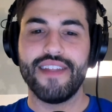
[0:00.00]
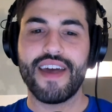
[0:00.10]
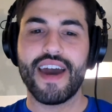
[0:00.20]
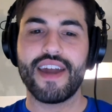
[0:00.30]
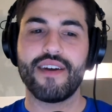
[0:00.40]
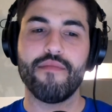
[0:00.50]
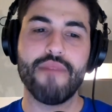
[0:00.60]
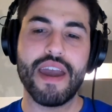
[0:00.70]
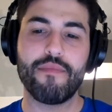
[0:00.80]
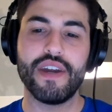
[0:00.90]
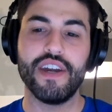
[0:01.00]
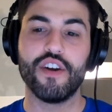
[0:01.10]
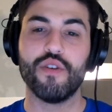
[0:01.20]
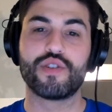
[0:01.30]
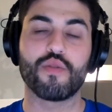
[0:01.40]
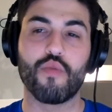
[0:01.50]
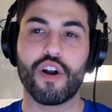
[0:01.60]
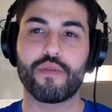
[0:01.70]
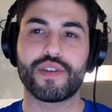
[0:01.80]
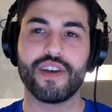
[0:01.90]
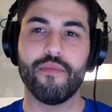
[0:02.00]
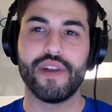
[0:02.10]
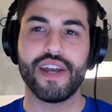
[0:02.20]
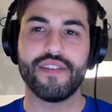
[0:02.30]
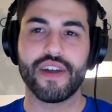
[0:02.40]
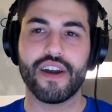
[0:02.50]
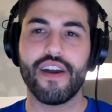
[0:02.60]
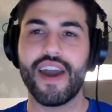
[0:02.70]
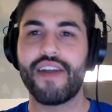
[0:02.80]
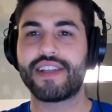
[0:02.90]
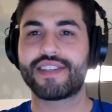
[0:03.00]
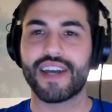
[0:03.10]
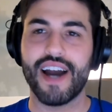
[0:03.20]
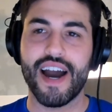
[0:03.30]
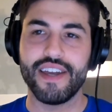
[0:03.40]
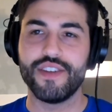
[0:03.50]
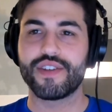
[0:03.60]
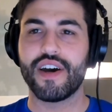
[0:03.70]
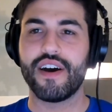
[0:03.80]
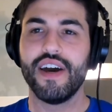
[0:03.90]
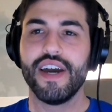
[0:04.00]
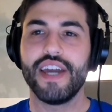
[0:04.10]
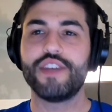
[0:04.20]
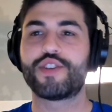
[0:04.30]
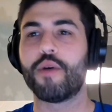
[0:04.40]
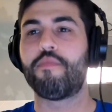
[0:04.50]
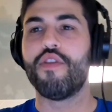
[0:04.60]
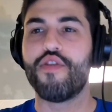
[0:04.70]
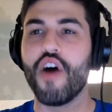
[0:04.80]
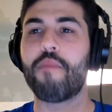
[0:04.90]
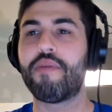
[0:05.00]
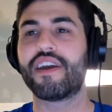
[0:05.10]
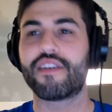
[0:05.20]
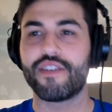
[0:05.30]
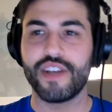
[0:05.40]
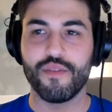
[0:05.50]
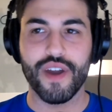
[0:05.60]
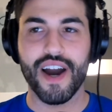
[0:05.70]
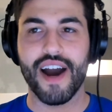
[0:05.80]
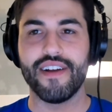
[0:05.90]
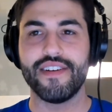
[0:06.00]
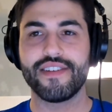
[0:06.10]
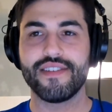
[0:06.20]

then maybe he goes to work with somebody and they're like, "Oh yeah, that's the guy. He's uh he's the the Pinkerton we hired."